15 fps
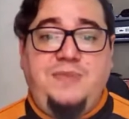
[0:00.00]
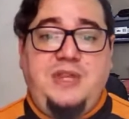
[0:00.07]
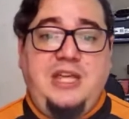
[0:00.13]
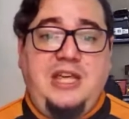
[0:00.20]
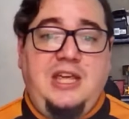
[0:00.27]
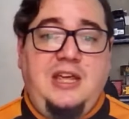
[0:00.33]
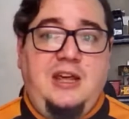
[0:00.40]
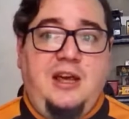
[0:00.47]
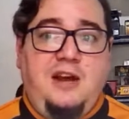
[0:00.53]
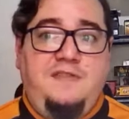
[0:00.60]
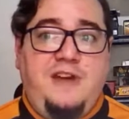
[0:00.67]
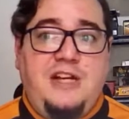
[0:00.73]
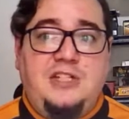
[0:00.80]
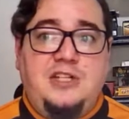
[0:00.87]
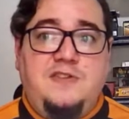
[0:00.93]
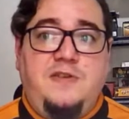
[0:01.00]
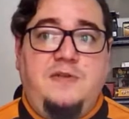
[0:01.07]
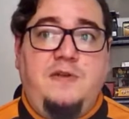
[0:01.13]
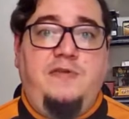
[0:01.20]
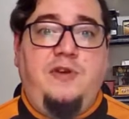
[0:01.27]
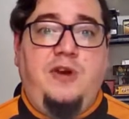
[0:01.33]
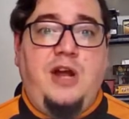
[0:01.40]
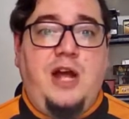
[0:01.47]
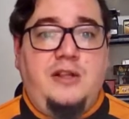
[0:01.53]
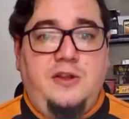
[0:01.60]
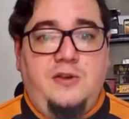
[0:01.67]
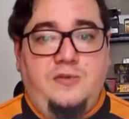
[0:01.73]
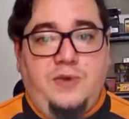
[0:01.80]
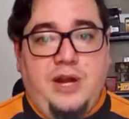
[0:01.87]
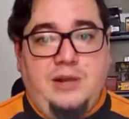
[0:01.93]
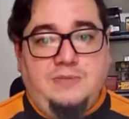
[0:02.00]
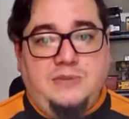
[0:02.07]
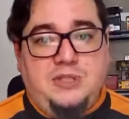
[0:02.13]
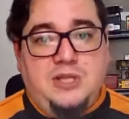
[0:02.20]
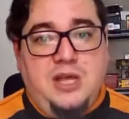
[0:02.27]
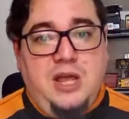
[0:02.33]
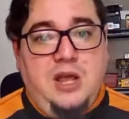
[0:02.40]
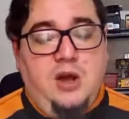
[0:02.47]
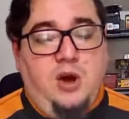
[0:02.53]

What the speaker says: the Adventures from the Forgotten Realms,